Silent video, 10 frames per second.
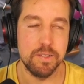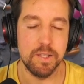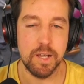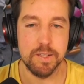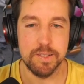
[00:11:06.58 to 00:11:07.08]

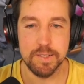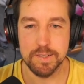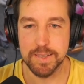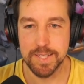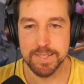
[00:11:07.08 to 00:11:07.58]
I did
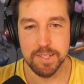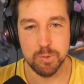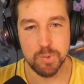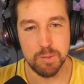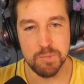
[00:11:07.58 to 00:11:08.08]
less than
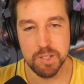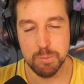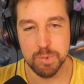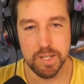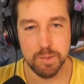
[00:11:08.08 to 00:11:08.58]
1 minute
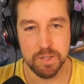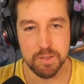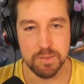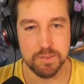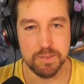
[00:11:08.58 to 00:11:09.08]
break
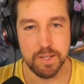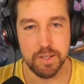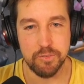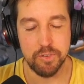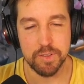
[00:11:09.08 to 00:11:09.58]
because I
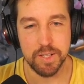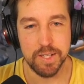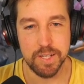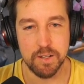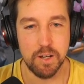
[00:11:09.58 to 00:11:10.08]
thought
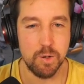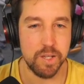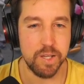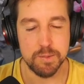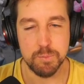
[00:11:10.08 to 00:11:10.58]
like, oh,
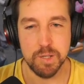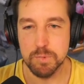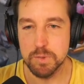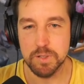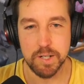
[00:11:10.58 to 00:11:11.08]
okay, it's my
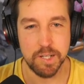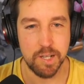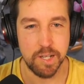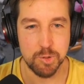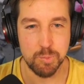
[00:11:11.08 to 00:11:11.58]
boulder.
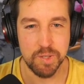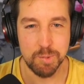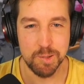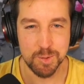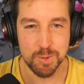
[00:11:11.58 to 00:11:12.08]
I should be
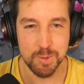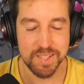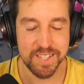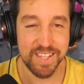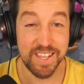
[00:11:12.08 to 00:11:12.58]
able to do
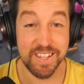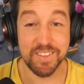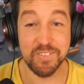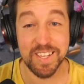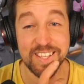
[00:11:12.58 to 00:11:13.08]
it. The
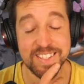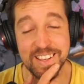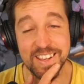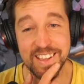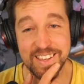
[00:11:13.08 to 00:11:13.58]
thing is
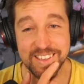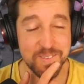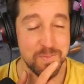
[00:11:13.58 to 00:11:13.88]
like